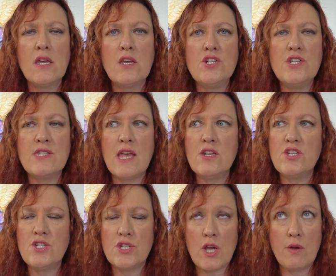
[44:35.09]
She's then
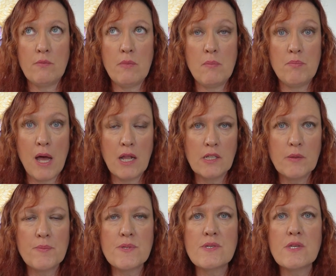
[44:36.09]
showing me
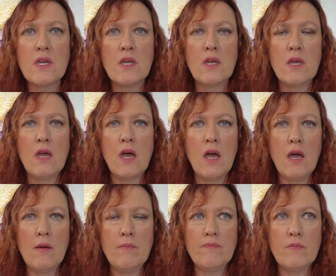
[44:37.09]
bulbs
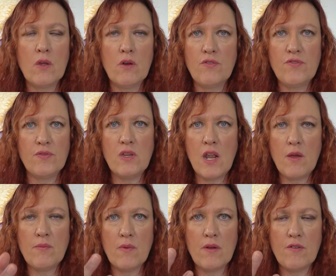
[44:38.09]
of, you know,